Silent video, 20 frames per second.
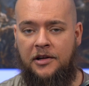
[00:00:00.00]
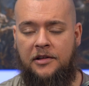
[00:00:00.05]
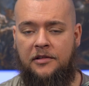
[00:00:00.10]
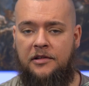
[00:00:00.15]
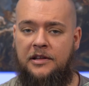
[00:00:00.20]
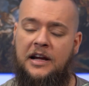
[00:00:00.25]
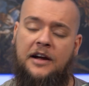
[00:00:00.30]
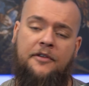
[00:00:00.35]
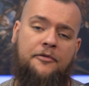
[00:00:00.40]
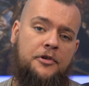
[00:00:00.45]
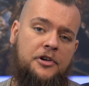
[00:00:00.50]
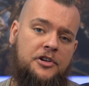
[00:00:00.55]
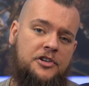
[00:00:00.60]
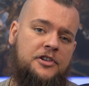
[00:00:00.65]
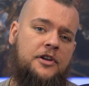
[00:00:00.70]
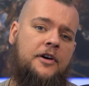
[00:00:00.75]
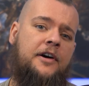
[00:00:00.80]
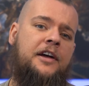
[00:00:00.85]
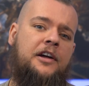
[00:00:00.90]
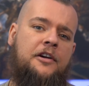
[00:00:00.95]
The average
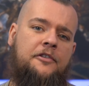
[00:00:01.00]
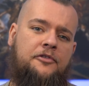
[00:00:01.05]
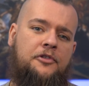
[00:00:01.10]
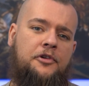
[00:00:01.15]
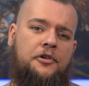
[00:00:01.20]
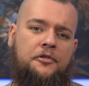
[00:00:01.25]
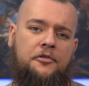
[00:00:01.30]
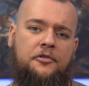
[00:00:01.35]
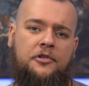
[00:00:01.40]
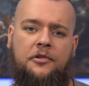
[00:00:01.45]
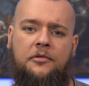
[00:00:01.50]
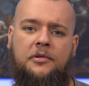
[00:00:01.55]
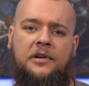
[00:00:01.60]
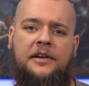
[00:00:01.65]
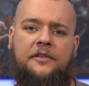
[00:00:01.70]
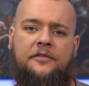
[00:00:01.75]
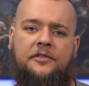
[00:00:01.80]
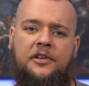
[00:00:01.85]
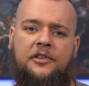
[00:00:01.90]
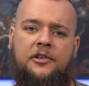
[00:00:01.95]
diet of those who
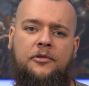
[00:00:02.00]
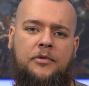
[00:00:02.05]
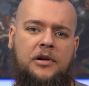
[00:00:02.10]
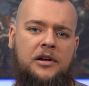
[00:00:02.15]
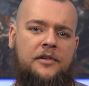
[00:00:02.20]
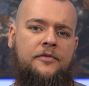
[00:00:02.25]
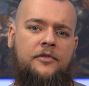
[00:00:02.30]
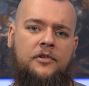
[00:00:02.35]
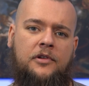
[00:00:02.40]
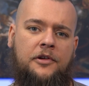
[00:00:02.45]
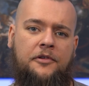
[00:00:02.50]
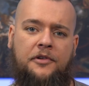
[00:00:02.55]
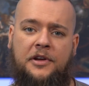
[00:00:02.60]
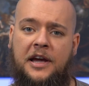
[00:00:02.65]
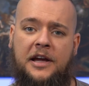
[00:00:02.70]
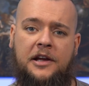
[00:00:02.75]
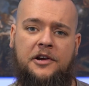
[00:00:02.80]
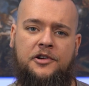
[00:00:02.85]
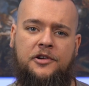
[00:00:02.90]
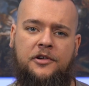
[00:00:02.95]
lived in the relevant
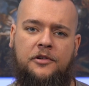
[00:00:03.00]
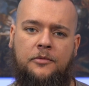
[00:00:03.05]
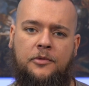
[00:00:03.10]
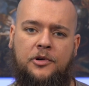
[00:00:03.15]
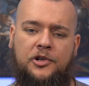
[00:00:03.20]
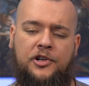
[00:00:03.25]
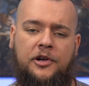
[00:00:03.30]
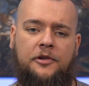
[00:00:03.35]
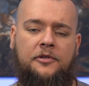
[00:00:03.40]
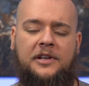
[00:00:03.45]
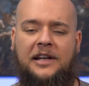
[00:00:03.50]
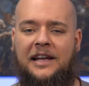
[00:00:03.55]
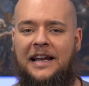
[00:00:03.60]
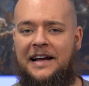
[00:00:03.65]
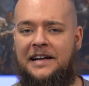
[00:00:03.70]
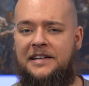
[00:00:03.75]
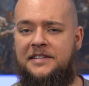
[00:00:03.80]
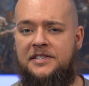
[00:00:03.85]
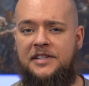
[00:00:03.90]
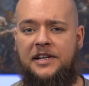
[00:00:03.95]
location was shown to
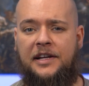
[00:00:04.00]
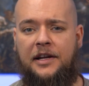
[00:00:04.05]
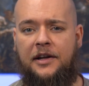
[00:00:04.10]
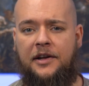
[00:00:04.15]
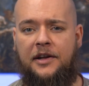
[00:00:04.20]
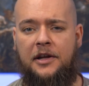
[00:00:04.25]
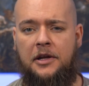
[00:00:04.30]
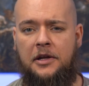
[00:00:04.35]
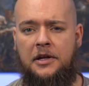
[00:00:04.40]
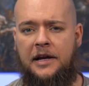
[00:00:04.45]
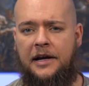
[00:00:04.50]
lack zinc,